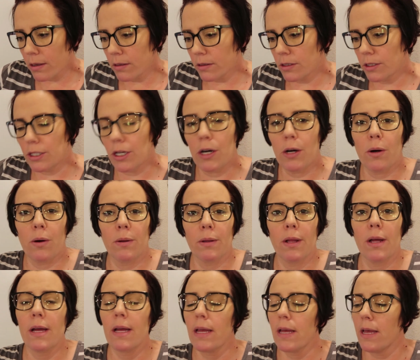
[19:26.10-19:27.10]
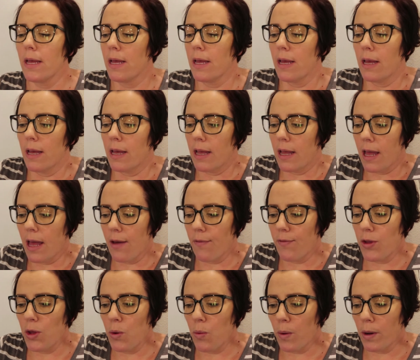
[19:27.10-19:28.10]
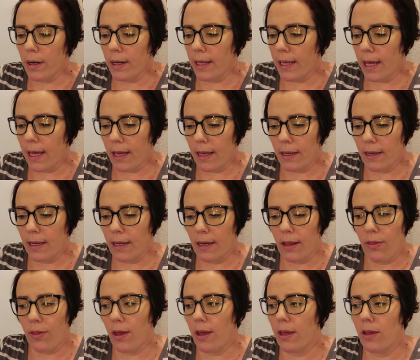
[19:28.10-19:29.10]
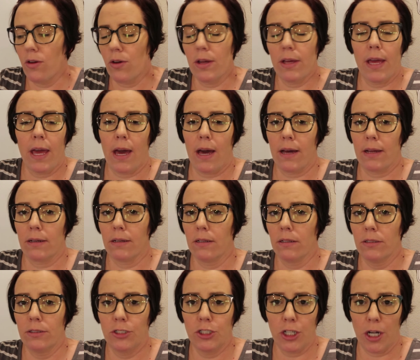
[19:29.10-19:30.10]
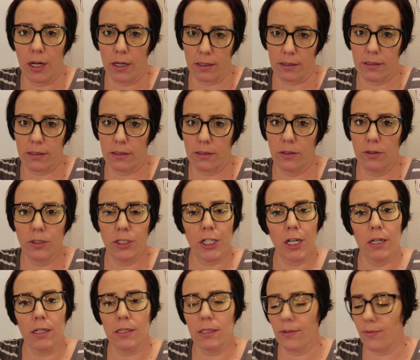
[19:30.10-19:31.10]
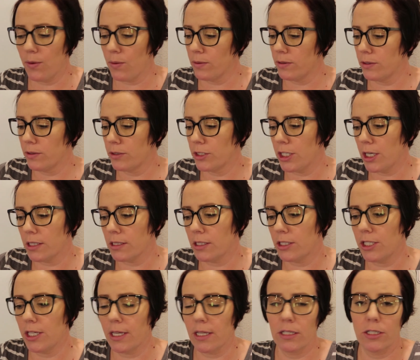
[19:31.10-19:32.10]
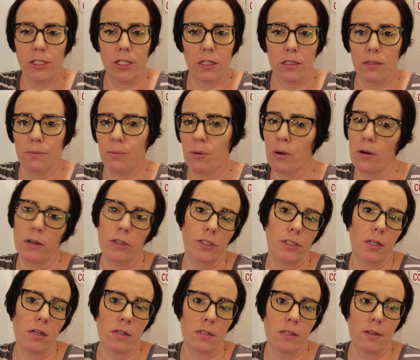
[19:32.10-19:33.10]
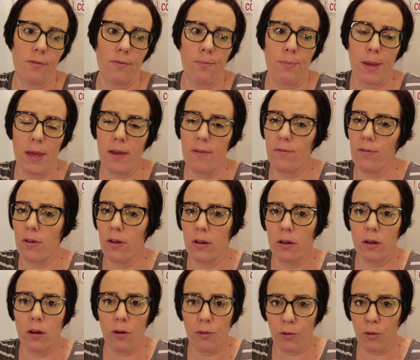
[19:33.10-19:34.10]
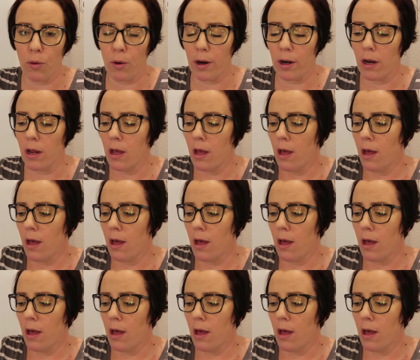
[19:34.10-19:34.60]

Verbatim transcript: So if you want to can anything, you can can chunks. Do chunks. If you want to do chunks of chicken, chunks of pork, chunks of beef, go for it.